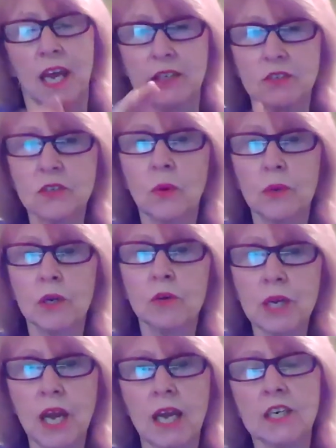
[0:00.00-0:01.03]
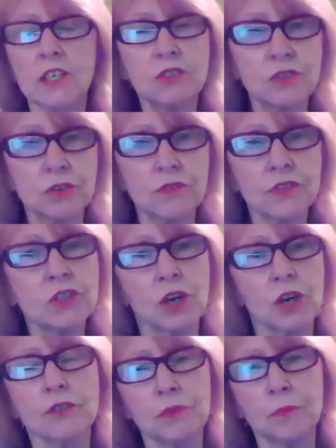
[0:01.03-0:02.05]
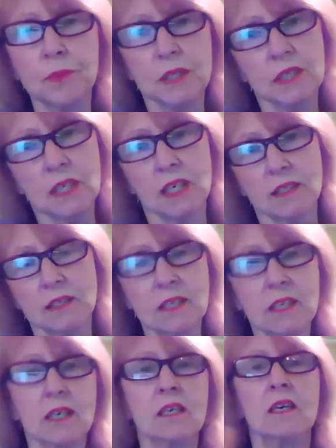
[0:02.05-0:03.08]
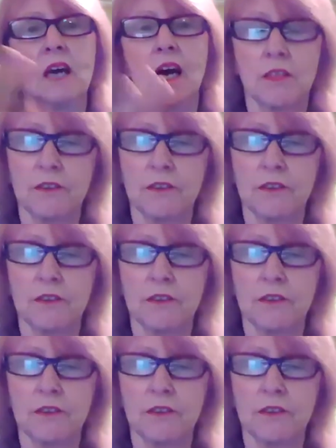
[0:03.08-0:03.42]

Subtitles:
And so we created service dogs for PTSD.